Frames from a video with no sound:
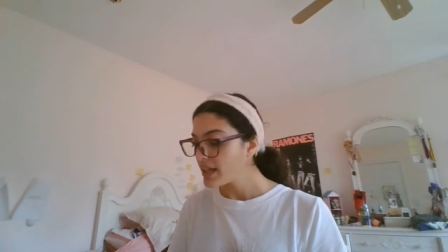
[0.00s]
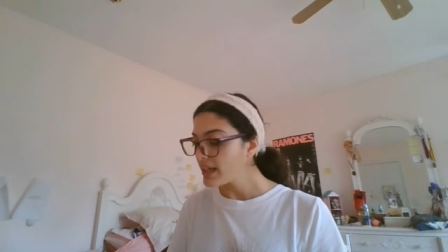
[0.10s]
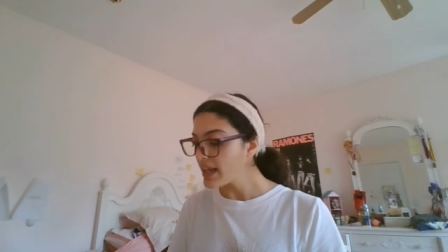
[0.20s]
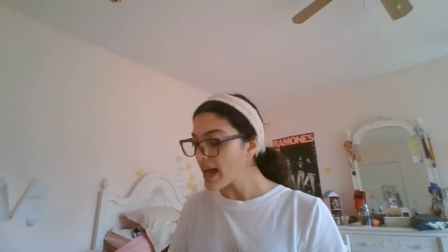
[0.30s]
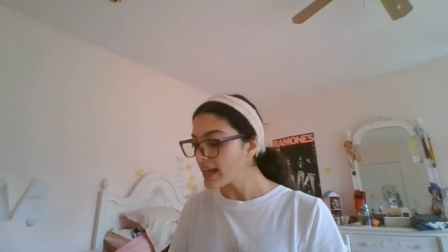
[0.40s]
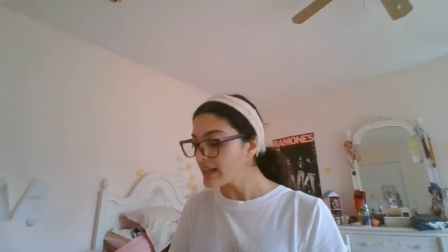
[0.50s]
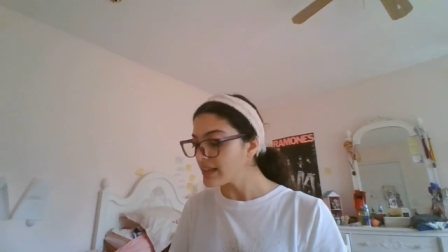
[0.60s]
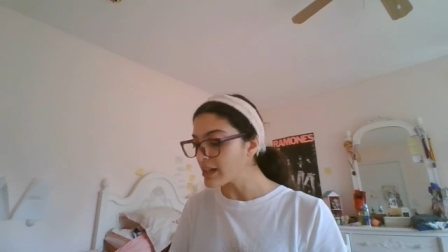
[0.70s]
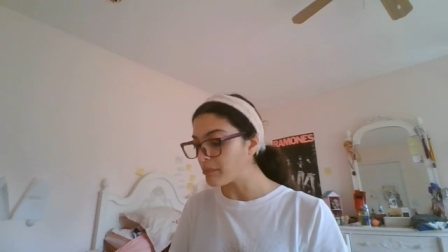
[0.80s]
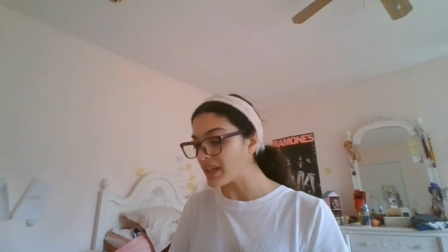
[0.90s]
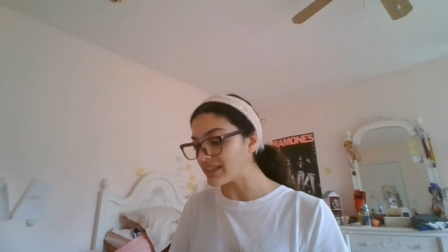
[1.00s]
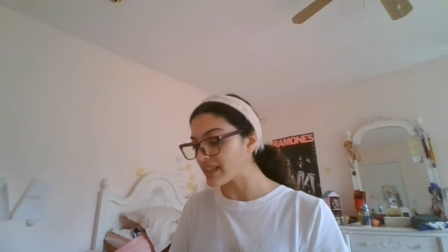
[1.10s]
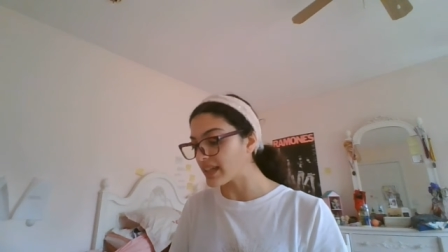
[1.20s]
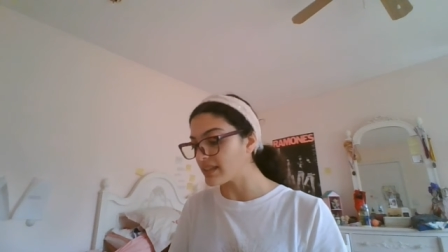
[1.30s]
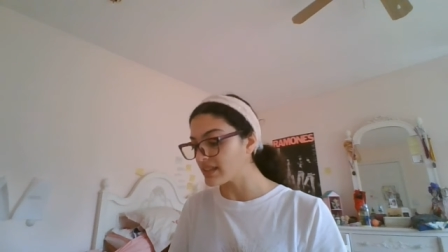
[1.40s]
He added that a
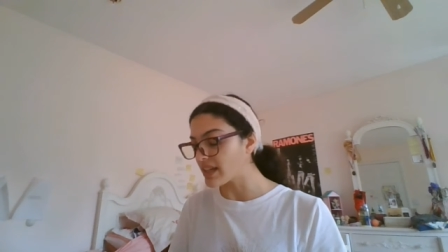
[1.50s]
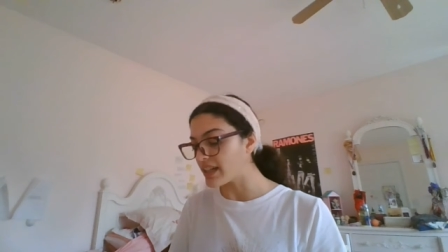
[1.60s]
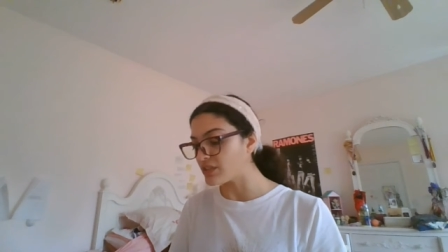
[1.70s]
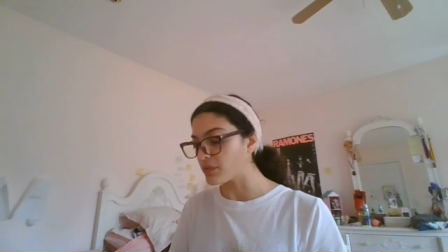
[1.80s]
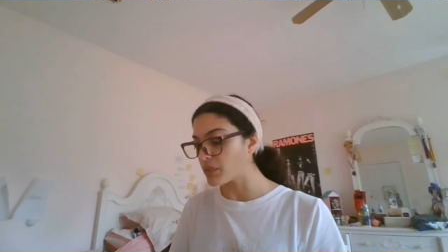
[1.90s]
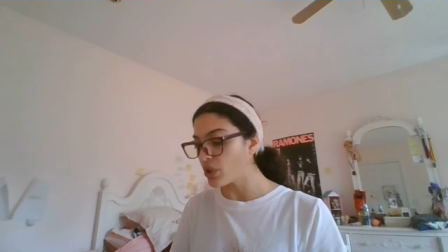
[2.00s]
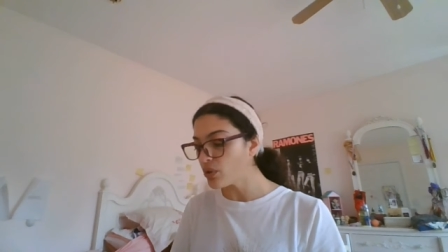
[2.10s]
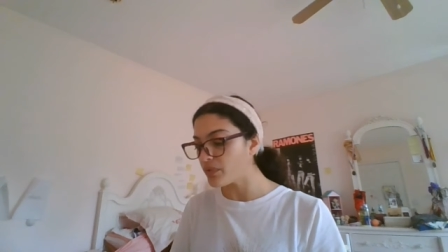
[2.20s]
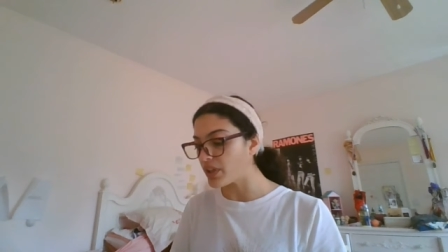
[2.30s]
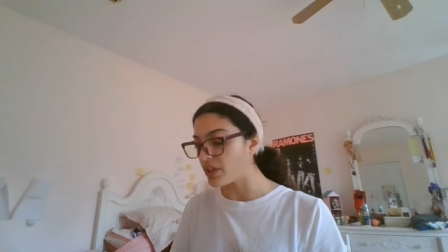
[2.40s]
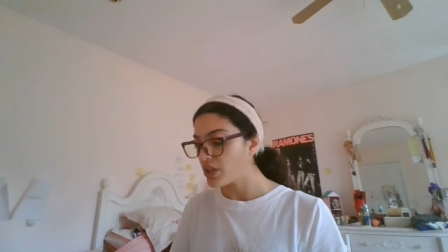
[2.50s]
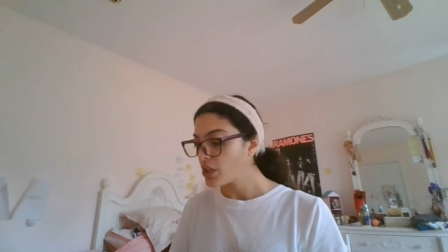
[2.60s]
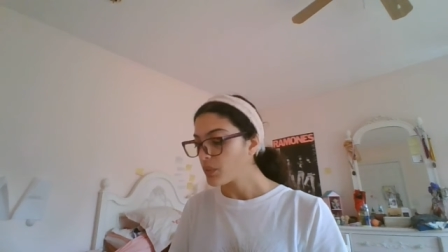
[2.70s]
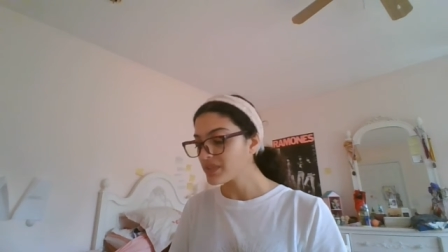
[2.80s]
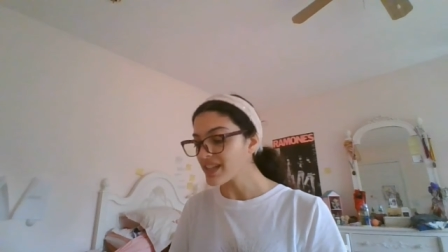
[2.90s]
blessing in disguise from COVID
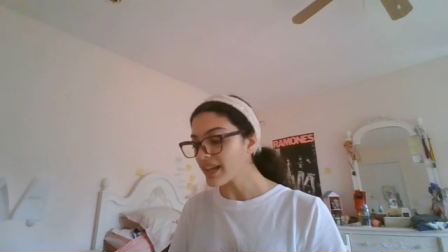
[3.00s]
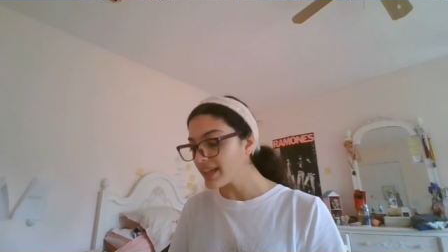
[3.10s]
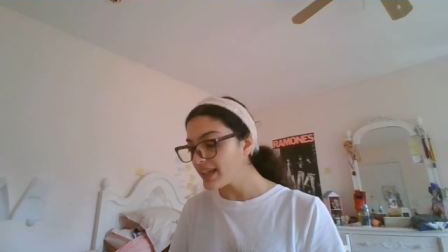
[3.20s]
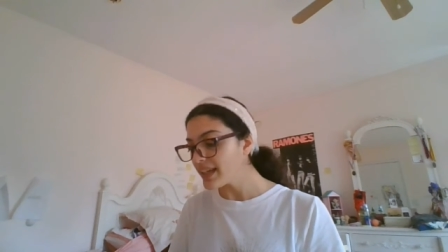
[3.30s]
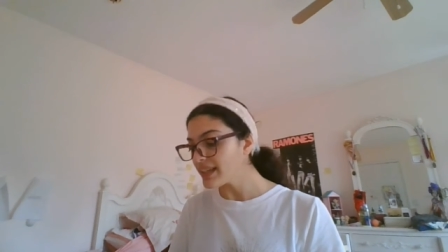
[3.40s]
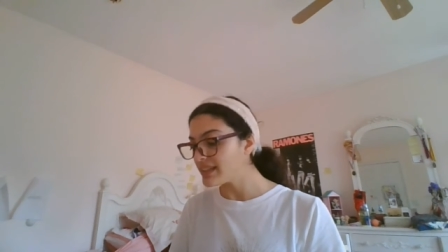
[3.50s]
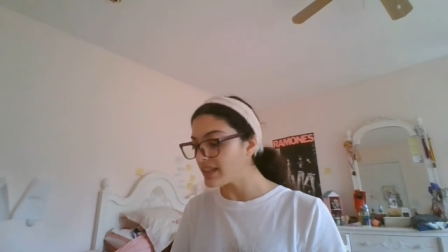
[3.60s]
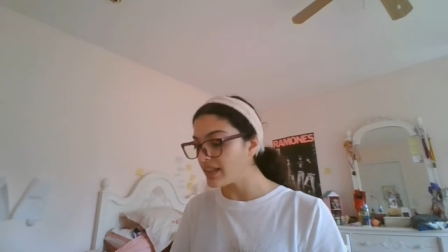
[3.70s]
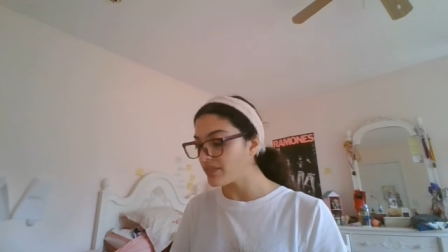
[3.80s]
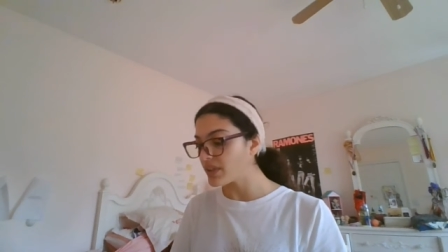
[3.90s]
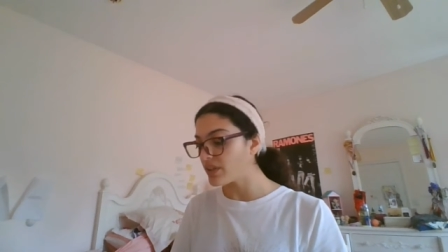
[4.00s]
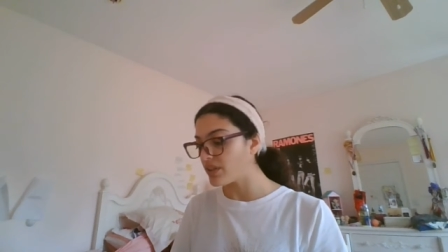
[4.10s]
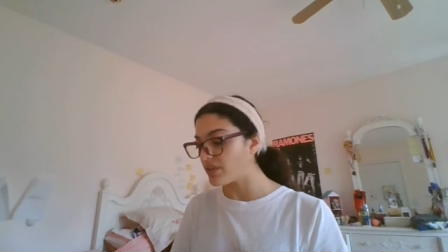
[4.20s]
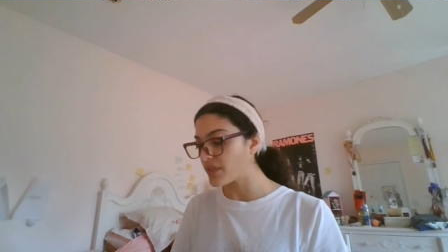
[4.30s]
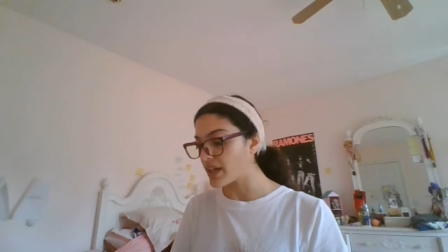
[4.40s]
was that he and Denis
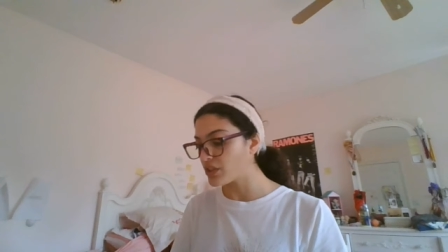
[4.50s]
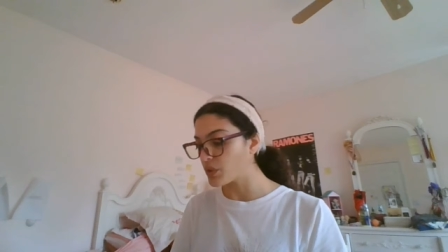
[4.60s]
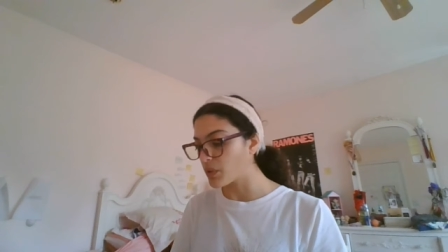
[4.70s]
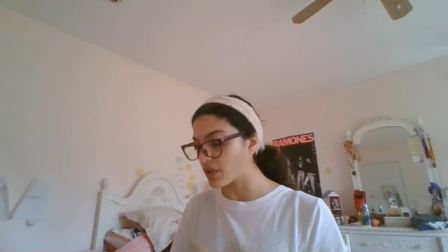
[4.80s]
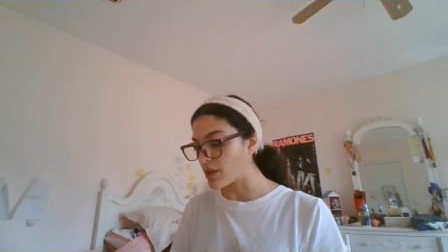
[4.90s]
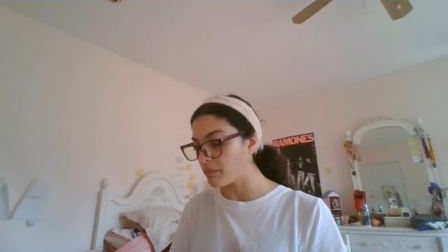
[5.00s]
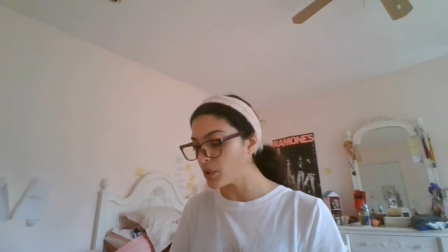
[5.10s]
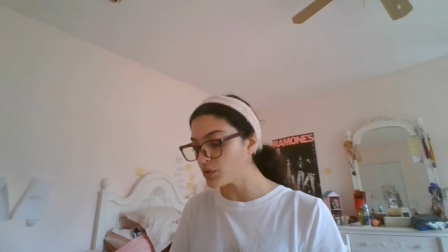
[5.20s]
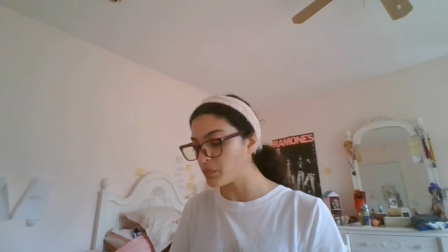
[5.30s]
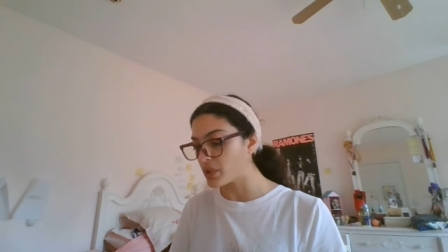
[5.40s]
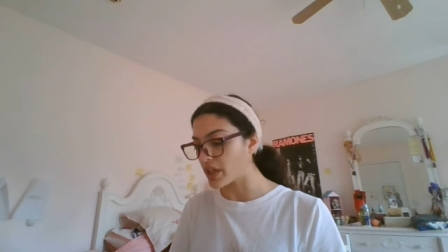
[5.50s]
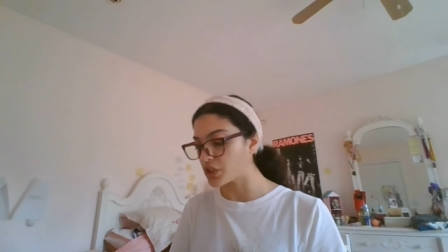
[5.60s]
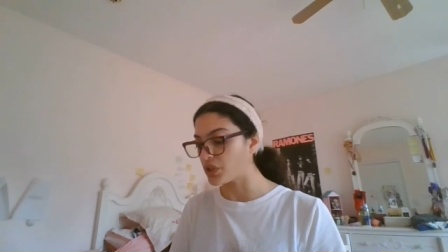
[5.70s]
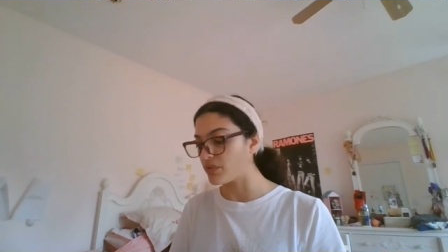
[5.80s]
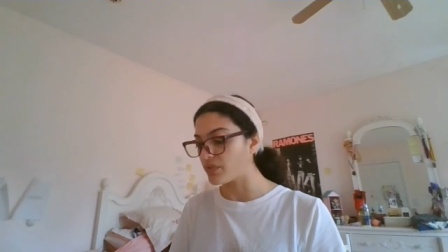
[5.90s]
Villeneuve got to work on post
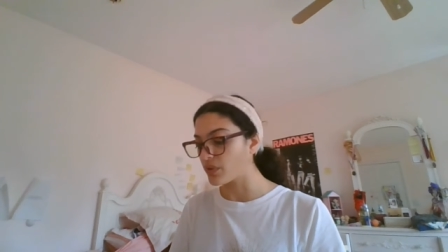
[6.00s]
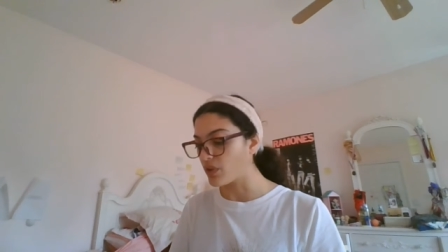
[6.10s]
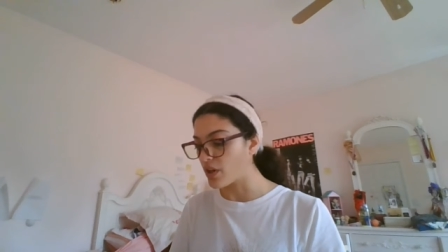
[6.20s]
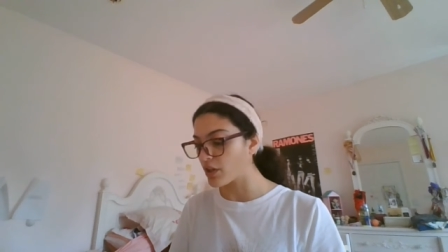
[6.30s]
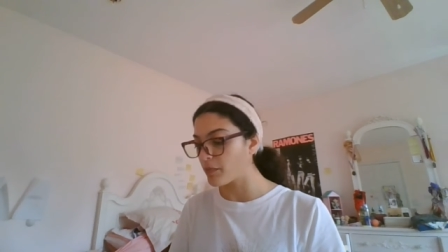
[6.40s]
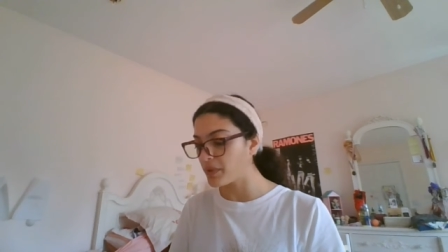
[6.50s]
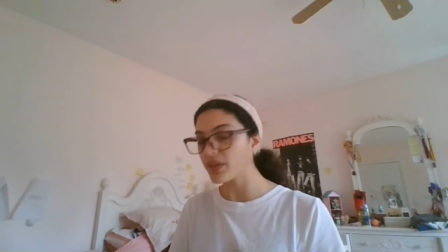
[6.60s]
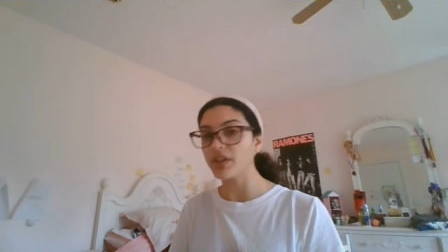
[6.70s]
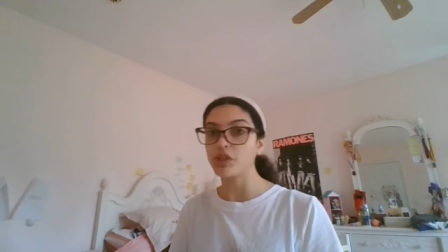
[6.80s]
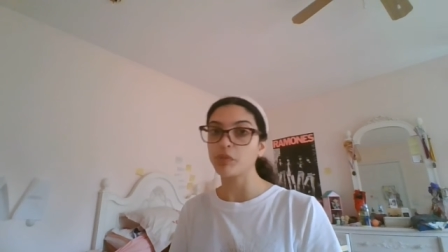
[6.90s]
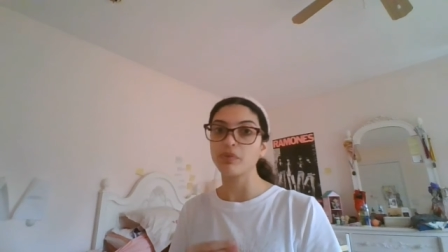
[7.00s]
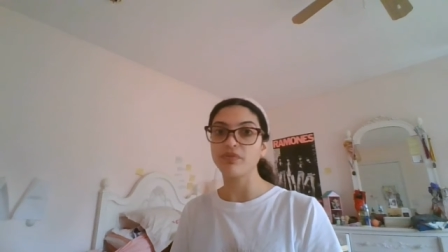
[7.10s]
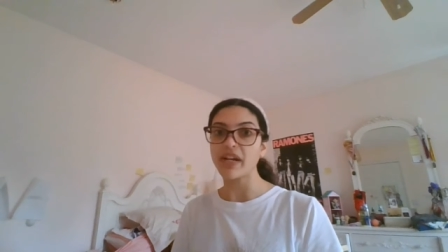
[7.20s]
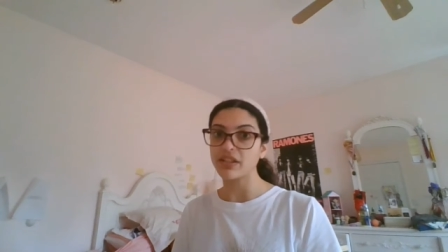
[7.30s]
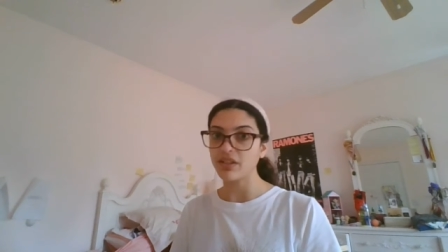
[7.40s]
production for a longer period to
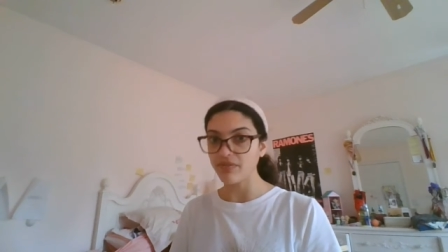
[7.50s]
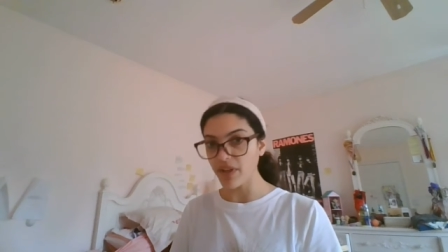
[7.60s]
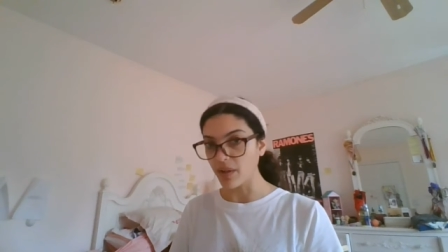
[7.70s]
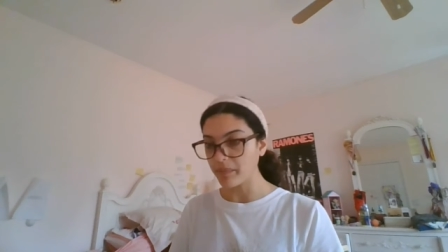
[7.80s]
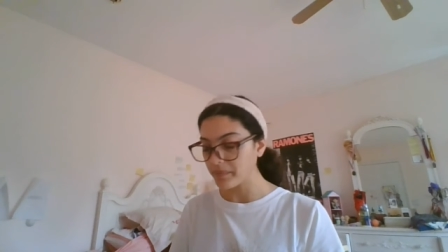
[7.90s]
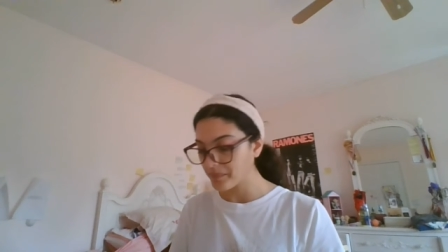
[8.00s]
perfect the film.